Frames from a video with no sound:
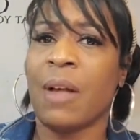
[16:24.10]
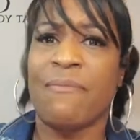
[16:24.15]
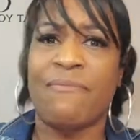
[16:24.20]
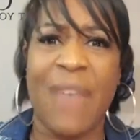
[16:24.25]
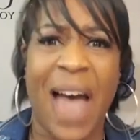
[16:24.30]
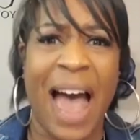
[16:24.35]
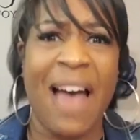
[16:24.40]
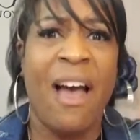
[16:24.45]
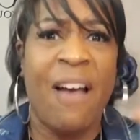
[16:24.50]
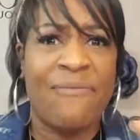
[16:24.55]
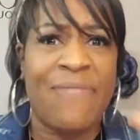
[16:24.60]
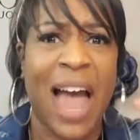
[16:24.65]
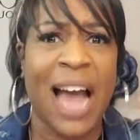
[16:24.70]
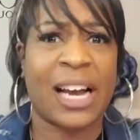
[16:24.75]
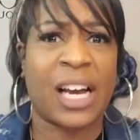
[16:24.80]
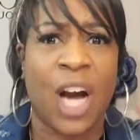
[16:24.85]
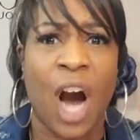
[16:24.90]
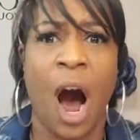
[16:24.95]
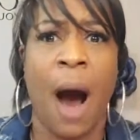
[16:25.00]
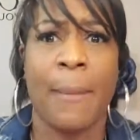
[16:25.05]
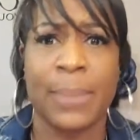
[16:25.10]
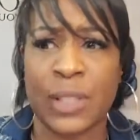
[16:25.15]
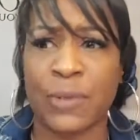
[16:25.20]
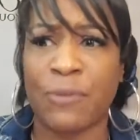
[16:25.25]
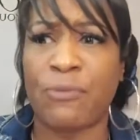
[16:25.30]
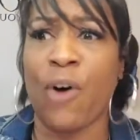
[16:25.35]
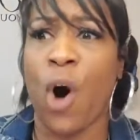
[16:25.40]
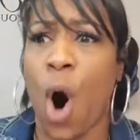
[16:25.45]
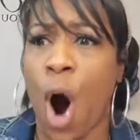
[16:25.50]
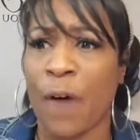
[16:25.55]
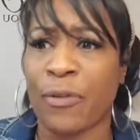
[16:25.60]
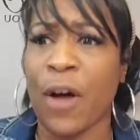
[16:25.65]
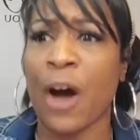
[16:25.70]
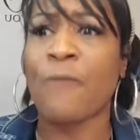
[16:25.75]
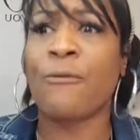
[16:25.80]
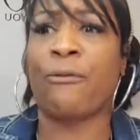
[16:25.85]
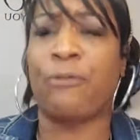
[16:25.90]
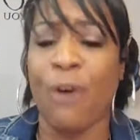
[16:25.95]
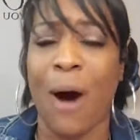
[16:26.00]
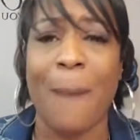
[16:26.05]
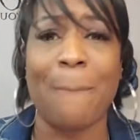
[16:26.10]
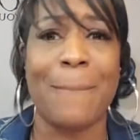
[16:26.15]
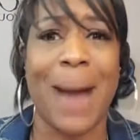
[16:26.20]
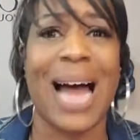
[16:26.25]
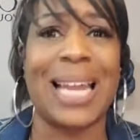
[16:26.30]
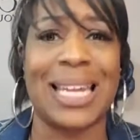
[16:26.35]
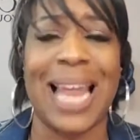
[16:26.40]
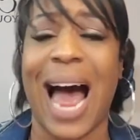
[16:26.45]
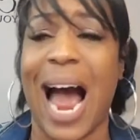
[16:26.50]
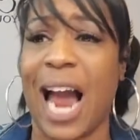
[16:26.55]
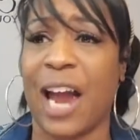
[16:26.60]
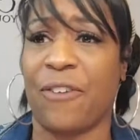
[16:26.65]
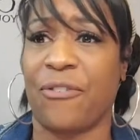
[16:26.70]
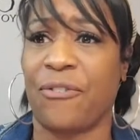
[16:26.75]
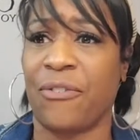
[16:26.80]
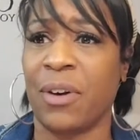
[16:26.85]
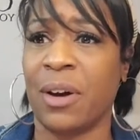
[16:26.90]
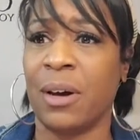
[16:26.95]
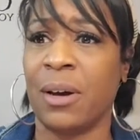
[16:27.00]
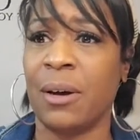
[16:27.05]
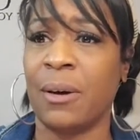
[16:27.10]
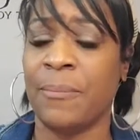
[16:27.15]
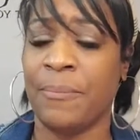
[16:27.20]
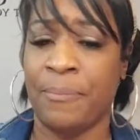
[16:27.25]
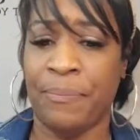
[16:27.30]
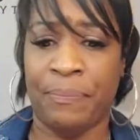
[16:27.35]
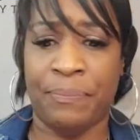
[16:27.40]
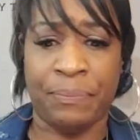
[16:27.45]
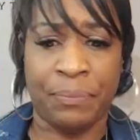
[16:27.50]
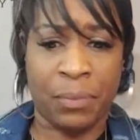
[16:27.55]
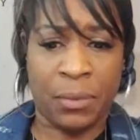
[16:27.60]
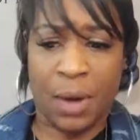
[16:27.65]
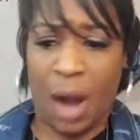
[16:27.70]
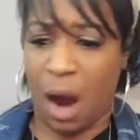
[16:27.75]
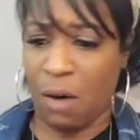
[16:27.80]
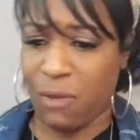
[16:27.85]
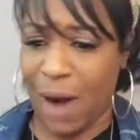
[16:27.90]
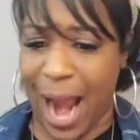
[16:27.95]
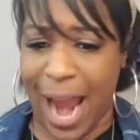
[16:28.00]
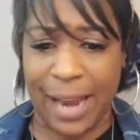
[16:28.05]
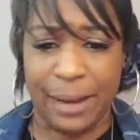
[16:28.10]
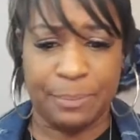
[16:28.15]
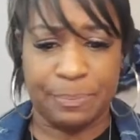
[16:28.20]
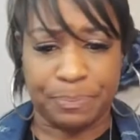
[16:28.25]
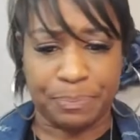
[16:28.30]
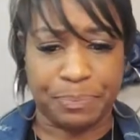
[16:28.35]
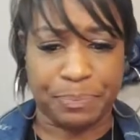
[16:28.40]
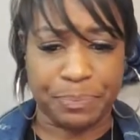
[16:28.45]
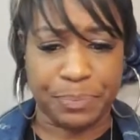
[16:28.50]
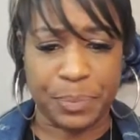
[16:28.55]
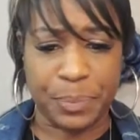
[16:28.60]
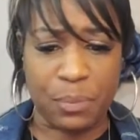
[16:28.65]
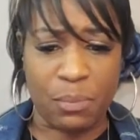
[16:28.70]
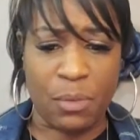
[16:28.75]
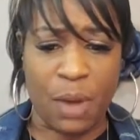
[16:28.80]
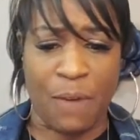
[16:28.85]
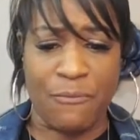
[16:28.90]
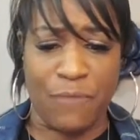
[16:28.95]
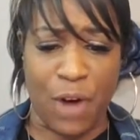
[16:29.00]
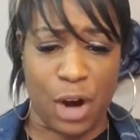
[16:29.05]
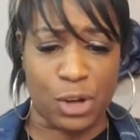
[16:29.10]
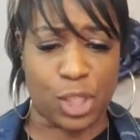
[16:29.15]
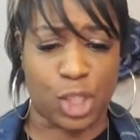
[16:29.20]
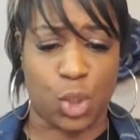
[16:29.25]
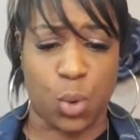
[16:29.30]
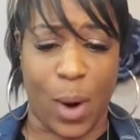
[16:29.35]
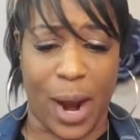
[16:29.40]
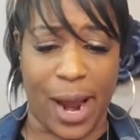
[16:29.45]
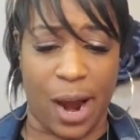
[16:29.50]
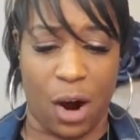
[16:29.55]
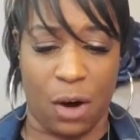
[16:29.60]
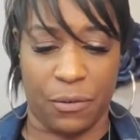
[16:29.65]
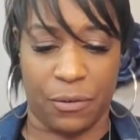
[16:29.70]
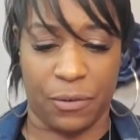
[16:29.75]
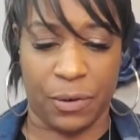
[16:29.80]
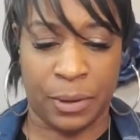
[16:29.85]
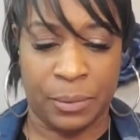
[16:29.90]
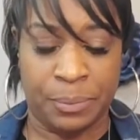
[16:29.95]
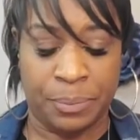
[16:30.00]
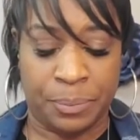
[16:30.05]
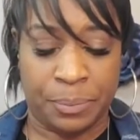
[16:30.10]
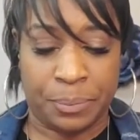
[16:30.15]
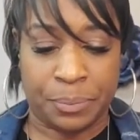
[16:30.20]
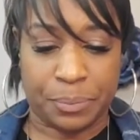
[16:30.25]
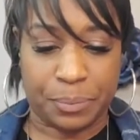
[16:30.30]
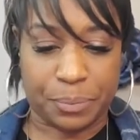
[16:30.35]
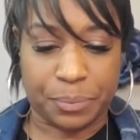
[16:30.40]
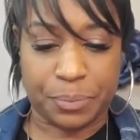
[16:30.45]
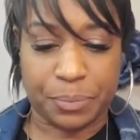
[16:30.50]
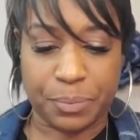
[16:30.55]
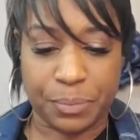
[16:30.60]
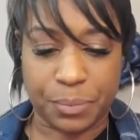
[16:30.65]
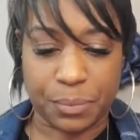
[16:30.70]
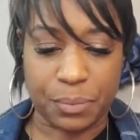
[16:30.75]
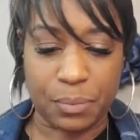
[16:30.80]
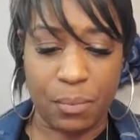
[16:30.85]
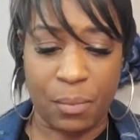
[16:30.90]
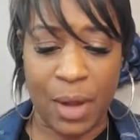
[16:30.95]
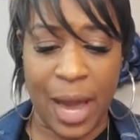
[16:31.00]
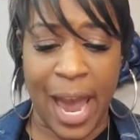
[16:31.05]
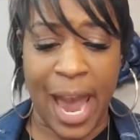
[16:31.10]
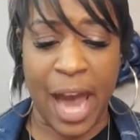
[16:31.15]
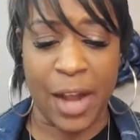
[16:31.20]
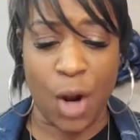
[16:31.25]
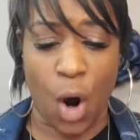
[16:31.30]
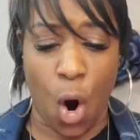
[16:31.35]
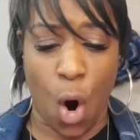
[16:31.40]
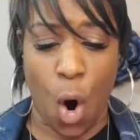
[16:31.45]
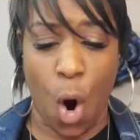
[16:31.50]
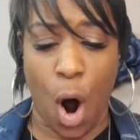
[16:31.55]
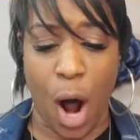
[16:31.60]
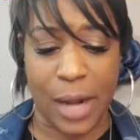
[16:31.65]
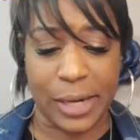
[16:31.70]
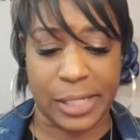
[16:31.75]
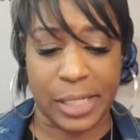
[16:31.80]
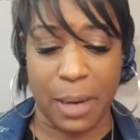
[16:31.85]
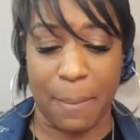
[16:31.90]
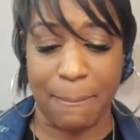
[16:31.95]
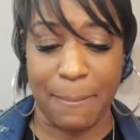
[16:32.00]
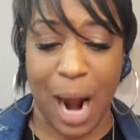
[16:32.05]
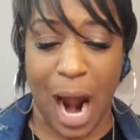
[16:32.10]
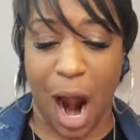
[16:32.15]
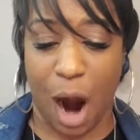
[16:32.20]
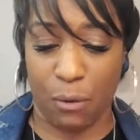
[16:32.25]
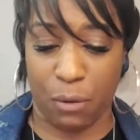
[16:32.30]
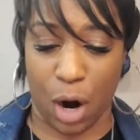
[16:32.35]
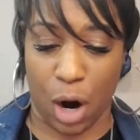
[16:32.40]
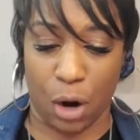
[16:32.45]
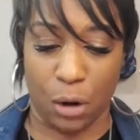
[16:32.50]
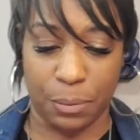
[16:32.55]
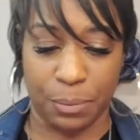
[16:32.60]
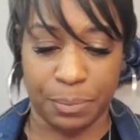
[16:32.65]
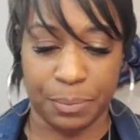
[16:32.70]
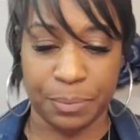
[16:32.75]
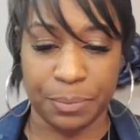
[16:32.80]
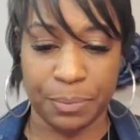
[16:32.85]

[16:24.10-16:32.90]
that comes forth from my life. All right? Verse 12. And on tomorrow,